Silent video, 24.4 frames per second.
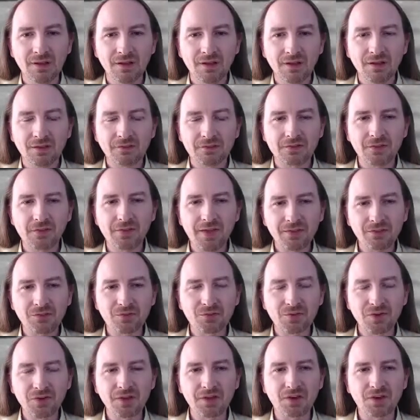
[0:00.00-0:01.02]
So that's
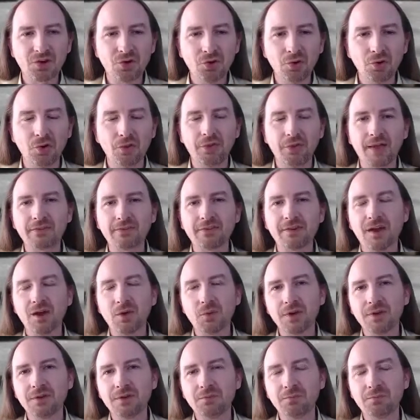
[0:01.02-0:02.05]
really cool. That's how
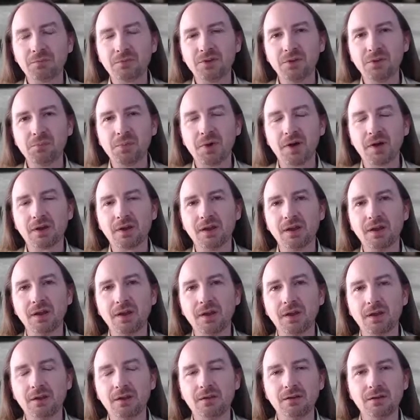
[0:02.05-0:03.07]
we debug
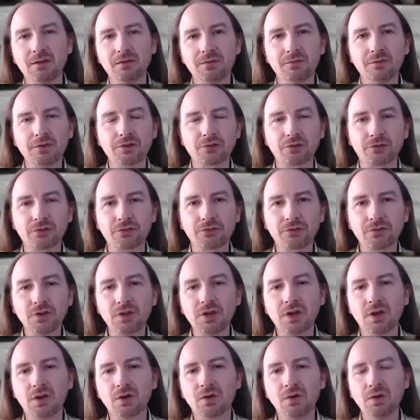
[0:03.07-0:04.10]
in Visual
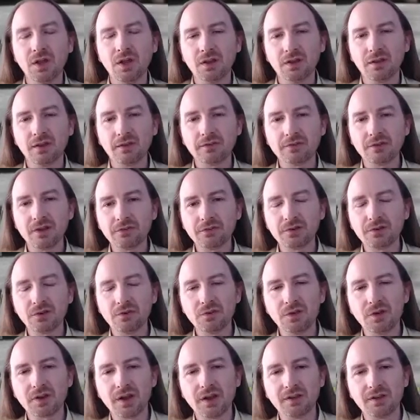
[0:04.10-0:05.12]
Studio. Let's also
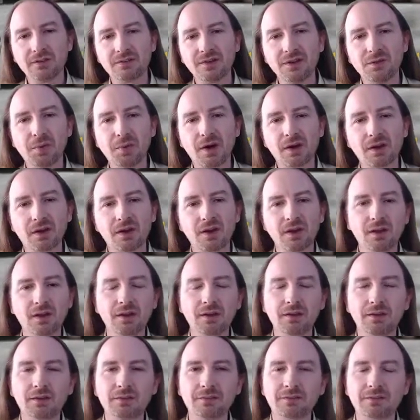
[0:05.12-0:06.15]
look at debugging
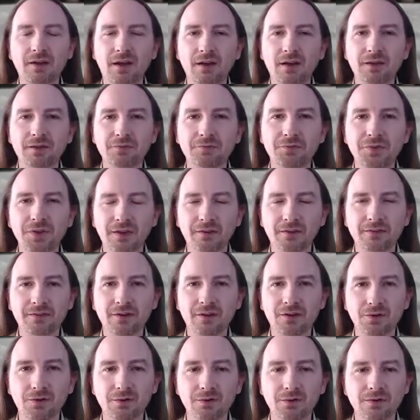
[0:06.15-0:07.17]
inside of VS
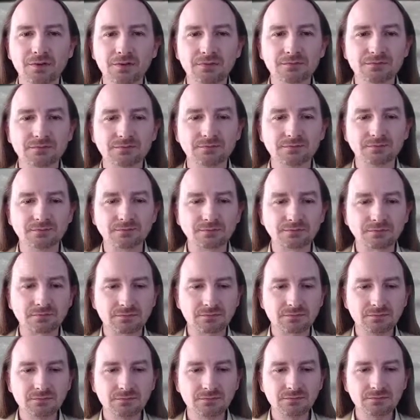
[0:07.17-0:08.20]
Code.
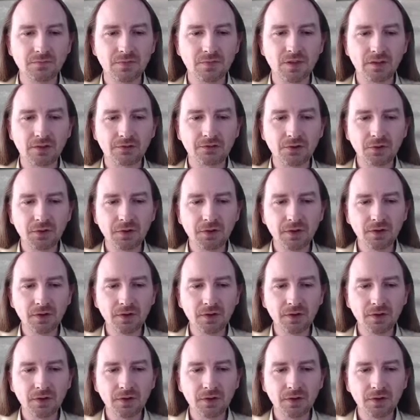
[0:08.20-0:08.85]
So here